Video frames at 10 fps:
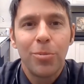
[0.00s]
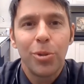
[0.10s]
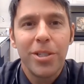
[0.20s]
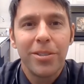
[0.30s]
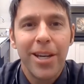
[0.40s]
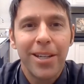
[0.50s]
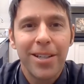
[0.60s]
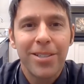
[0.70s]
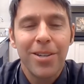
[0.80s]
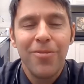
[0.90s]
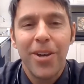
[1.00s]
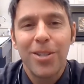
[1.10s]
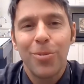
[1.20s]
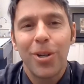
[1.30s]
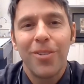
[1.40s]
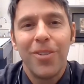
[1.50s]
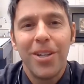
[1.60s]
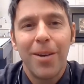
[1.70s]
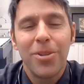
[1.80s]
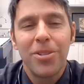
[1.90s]
Please like us on Facebook at
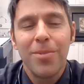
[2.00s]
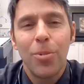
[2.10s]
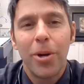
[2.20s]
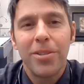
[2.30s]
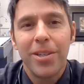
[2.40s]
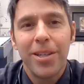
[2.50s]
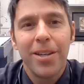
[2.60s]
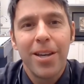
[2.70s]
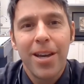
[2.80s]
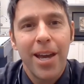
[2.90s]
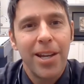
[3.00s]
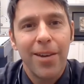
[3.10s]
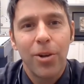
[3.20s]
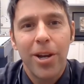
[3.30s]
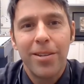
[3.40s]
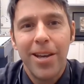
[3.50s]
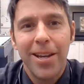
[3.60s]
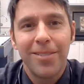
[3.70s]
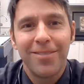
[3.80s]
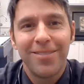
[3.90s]
VWC Boise, and have a great
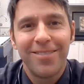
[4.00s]
day.